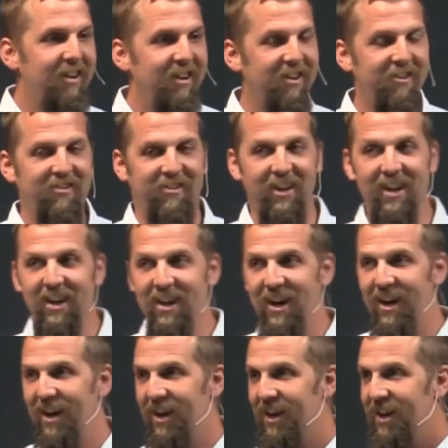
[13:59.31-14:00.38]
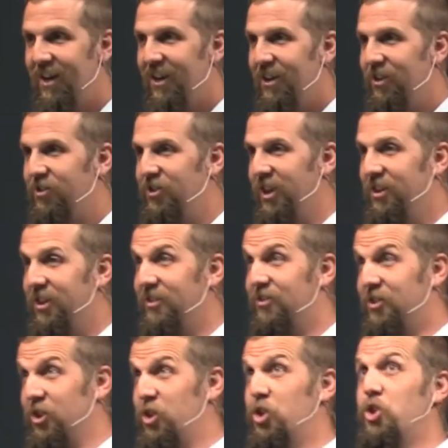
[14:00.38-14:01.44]
You see, uh, you see this
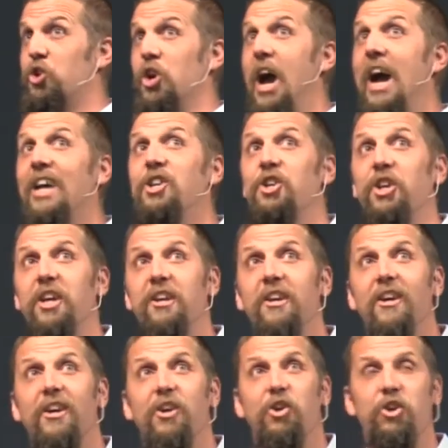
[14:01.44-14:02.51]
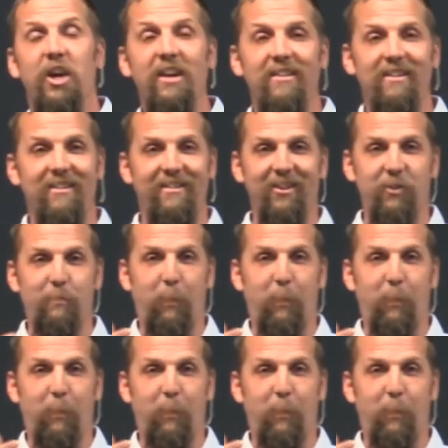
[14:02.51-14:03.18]
distraction. Jesus is